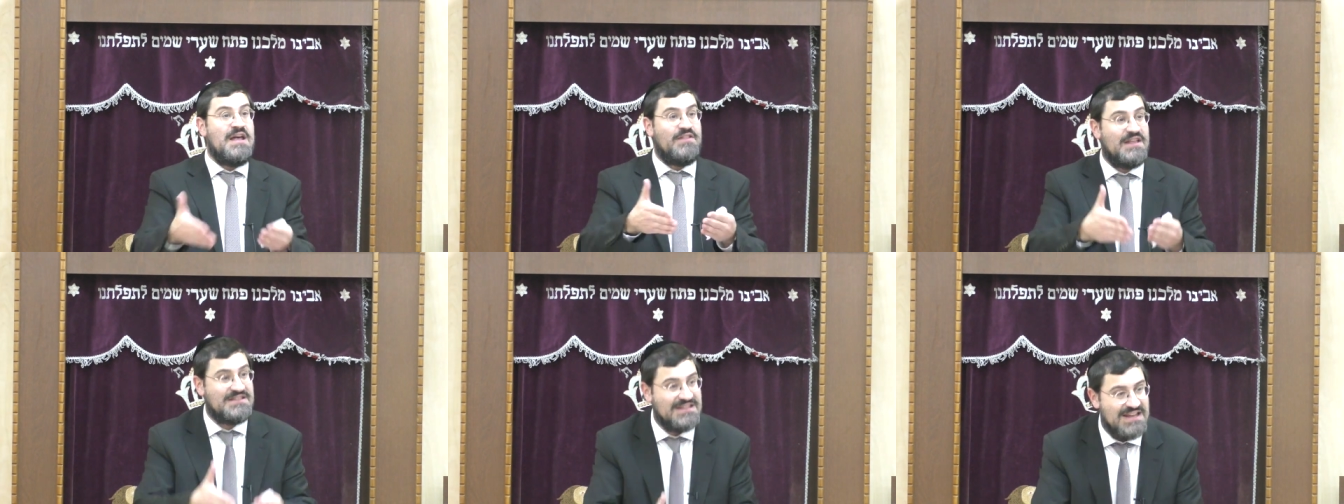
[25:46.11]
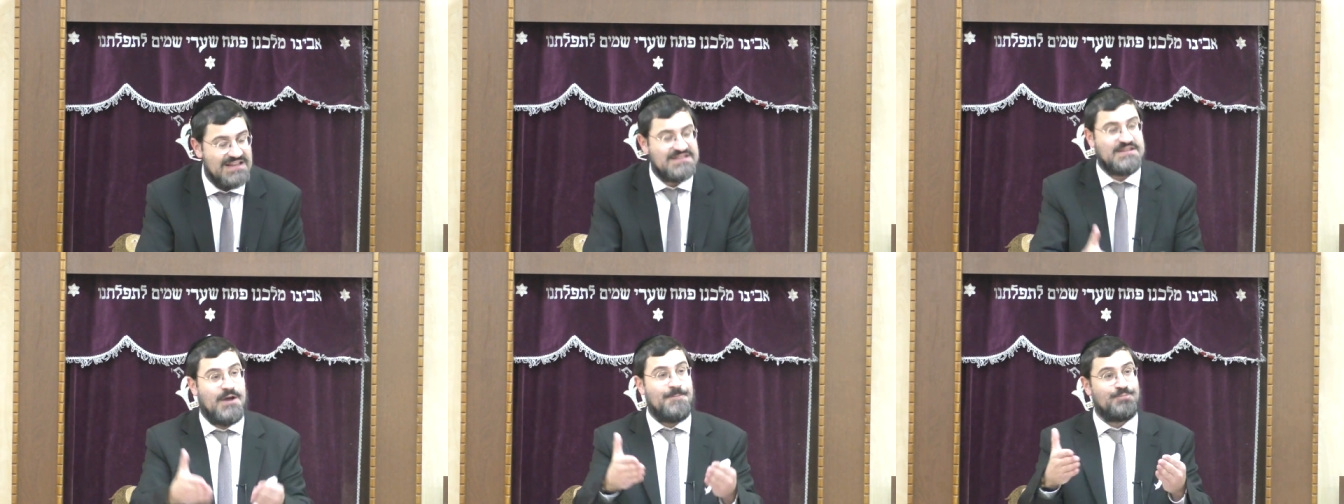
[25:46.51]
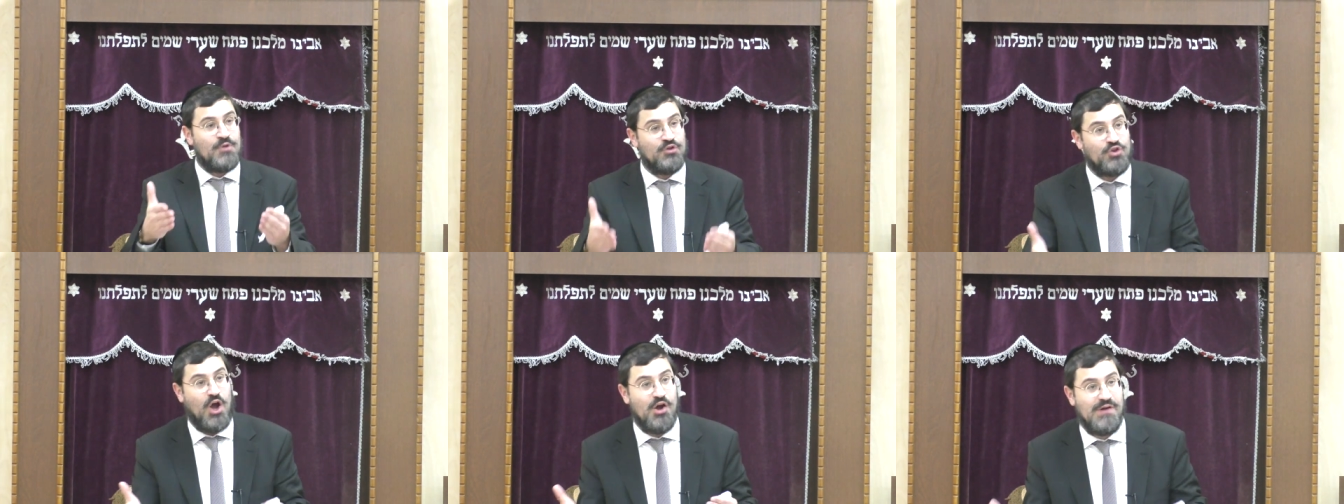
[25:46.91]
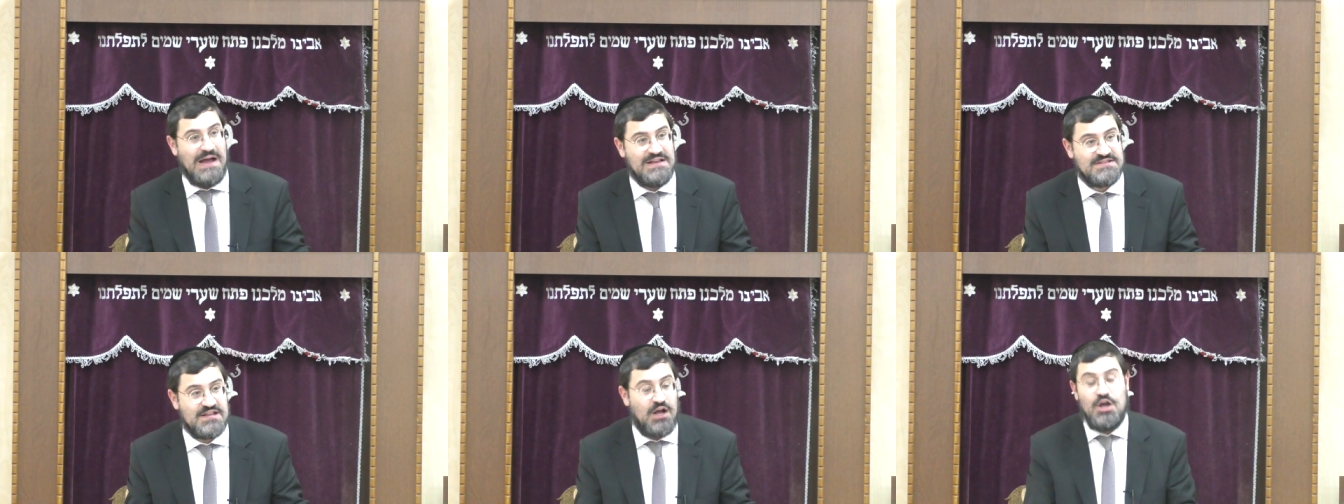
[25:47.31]
It's an Issa
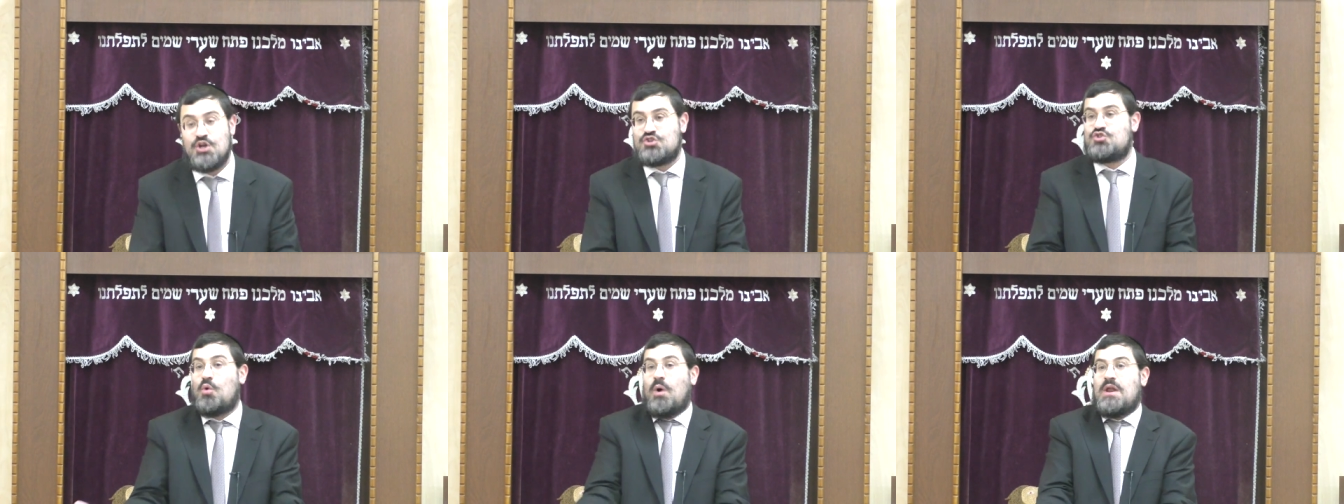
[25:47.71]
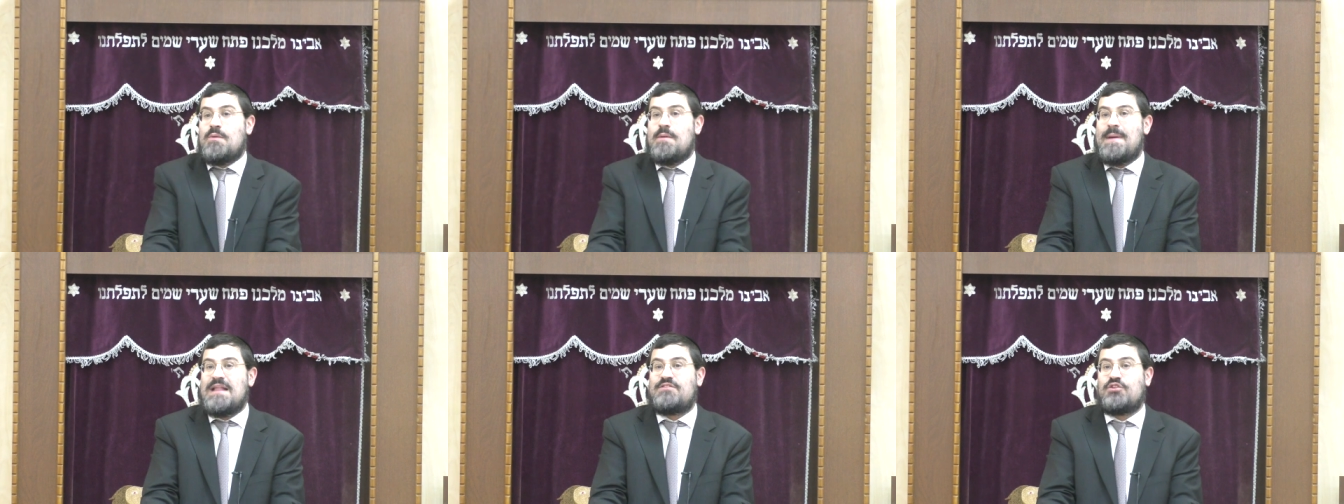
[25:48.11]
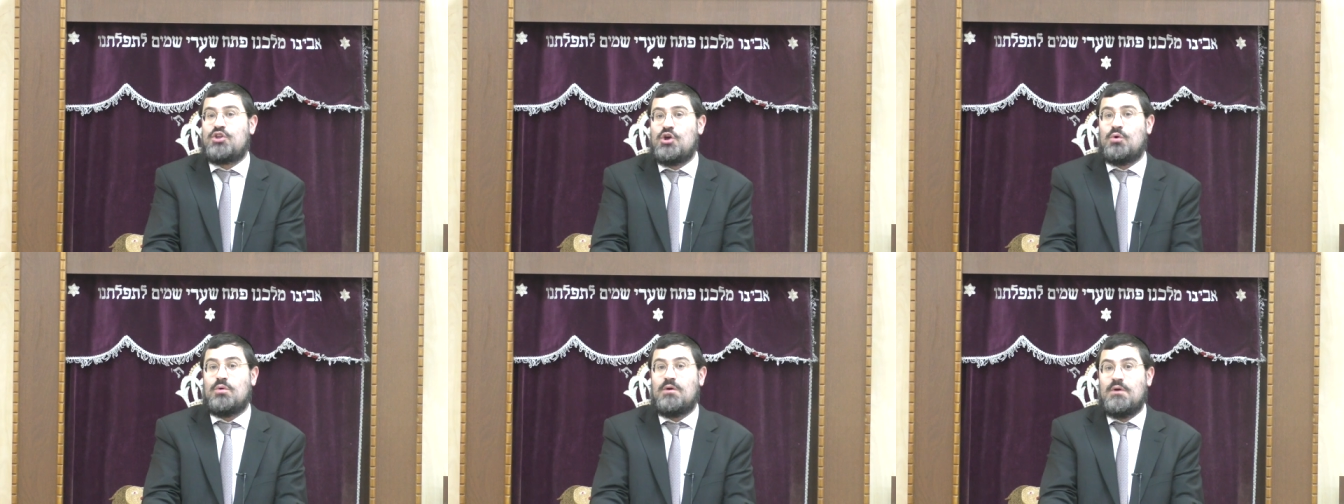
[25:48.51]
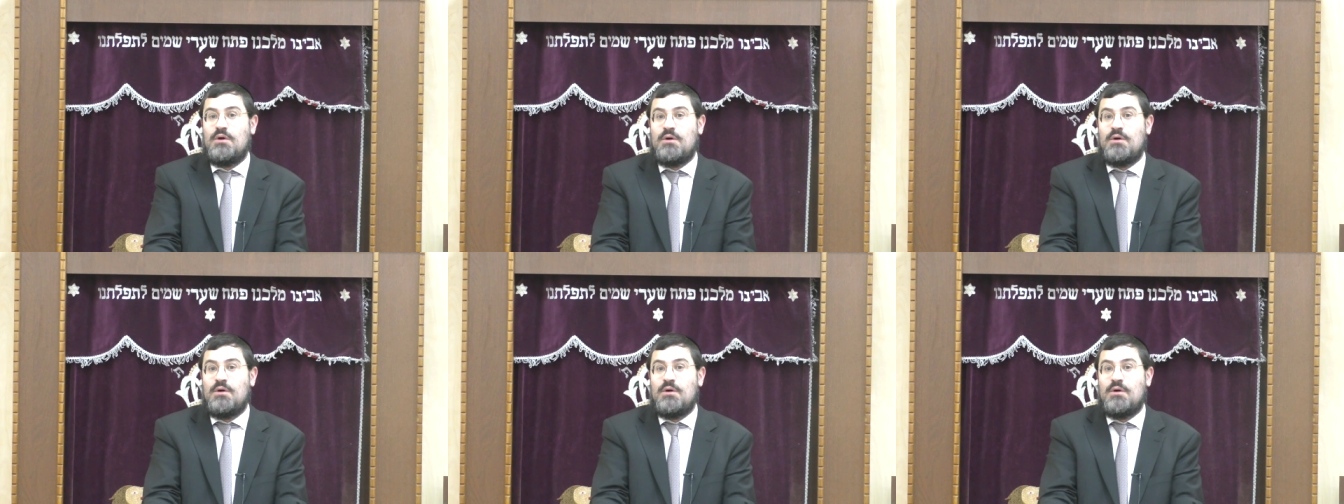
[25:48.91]
Da'araisa. So what are we meant to do?